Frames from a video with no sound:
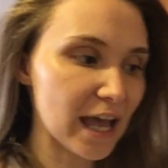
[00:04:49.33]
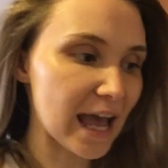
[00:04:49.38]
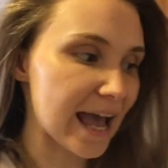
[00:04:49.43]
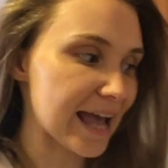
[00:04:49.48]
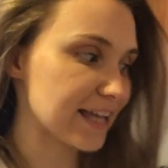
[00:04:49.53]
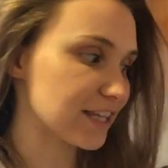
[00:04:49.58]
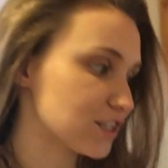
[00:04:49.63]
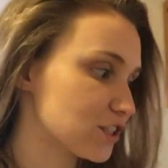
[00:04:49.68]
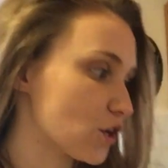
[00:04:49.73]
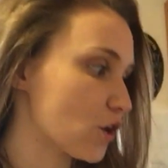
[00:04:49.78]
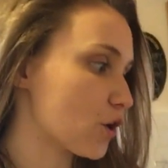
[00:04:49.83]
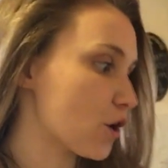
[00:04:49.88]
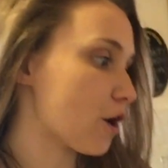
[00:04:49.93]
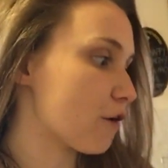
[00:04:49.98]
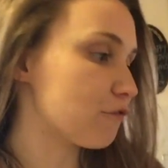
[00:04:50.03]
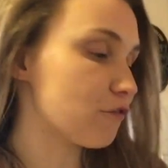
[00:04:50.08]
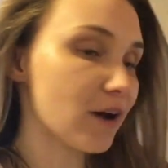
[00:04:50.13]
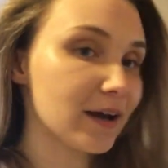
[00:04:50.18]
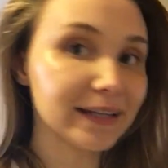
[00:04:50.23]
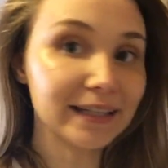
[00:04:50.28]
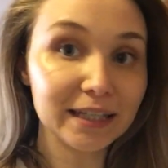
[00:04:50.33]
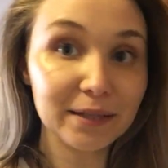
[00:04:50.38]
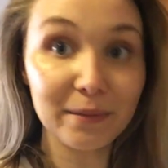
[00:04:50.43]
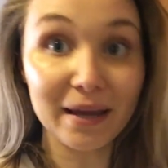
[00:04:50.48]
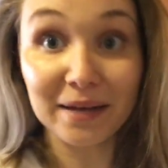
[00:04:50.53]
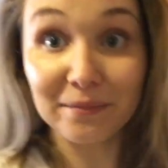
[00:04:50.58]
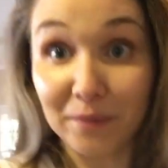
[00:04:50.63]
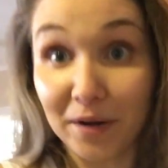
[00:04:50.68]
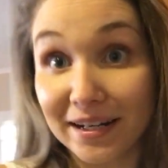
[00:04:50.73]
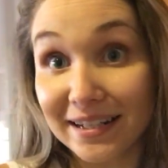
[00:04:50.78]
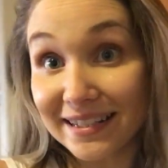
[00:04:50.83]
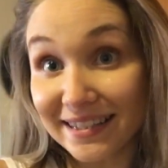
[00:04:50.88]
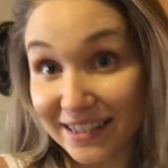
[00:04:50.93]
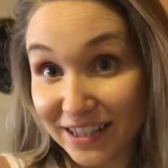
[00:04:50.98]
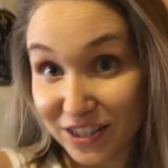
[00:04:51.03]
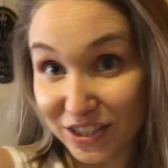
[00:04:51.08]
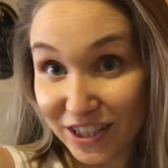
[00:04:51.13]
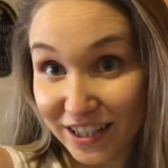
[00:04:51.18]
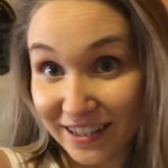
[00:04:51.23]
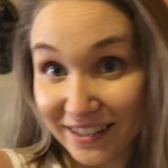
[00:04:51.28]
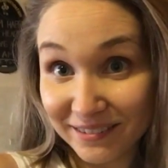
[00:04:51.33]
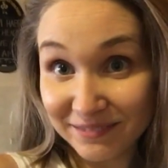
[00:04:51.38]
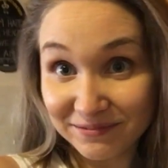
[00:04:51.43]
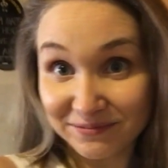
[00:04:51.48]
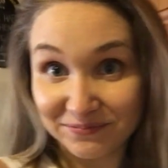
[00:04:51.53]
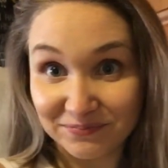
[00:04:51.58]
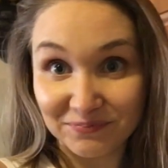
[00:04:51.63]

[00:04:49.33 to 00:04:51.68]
Okay, so I finally made my decision.